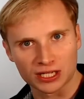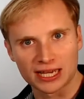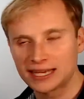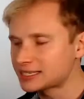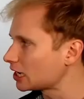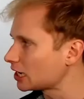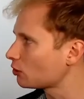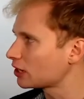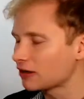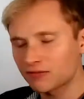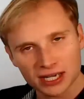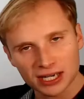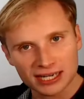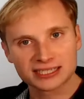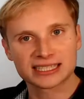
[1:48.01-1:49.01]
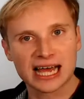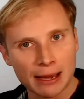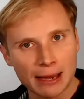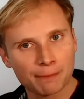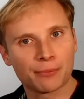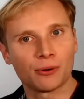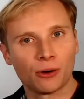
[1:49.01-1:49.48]
these, and I'll give you an
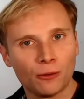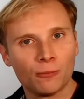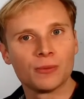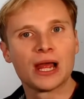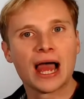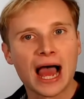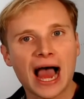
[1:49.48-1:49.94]
example